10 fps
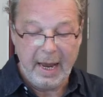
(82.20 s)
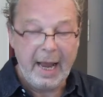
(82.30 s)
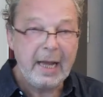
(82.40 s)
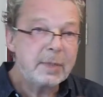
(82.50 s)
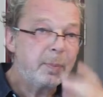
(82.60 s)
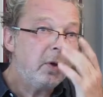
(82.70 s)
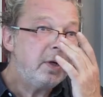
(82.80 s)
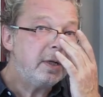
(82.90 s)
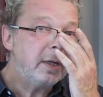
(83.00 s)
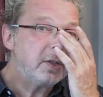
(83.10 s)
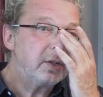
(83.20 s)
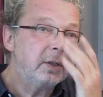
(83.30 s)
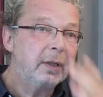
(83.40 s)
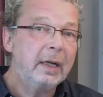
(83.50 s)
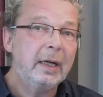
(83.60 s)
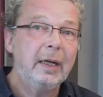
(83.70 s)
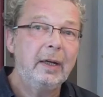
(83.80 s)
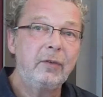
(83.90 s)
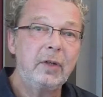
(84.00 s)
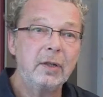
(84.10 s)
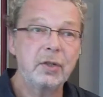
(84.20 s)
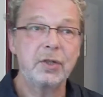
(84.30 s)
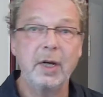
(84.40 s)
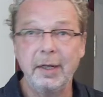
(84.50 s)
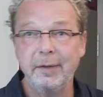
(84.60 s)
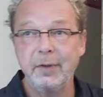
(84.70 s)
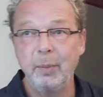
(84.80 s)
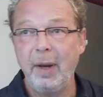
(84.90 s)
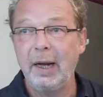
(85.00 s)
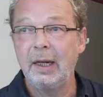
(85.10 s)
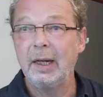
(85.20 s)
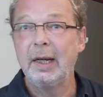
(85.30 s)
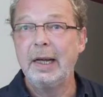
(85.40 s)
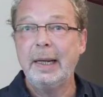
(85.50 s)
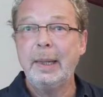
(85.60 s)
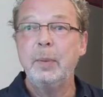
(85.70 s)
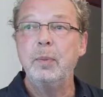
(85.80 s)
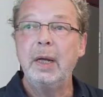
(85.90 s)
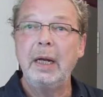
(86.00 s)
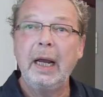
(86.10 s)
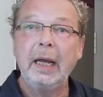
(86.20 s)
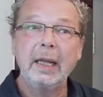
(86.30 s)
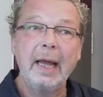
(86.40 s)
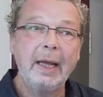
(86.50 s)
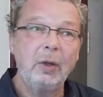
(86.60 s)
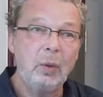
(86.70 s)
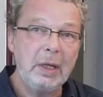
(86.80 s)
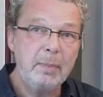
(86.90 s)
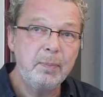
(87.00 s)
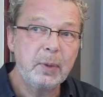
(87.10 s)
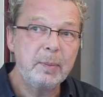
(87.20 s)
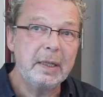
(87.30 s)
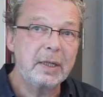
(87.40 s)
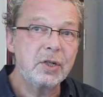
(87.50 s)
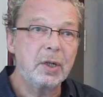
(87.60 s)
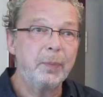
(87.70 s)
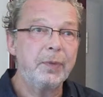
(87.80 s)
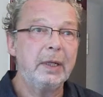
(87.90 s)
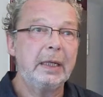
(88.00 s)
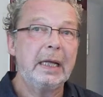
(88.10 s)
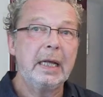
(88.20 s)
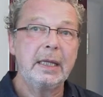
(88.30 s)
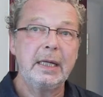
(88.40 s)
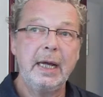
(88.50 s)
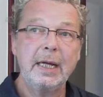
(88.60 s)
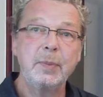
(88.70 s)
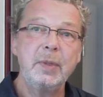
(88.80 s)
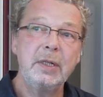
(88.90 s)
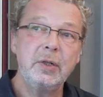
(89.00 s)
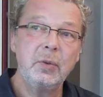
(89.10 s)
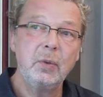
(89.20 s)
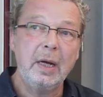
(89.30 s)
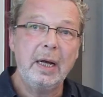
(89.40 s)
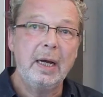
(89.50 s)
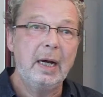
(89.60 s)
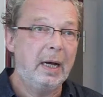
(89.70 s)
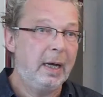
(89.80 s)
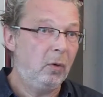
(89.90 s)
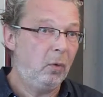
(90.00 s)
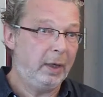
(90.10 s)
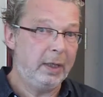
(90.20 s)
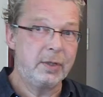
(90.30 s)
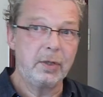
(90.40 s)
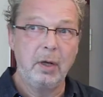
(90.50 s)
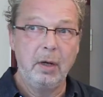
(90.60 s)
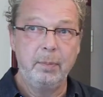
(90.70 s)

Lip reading: Exploitation is the other side of the medal, meaning that you implement something that has been new or is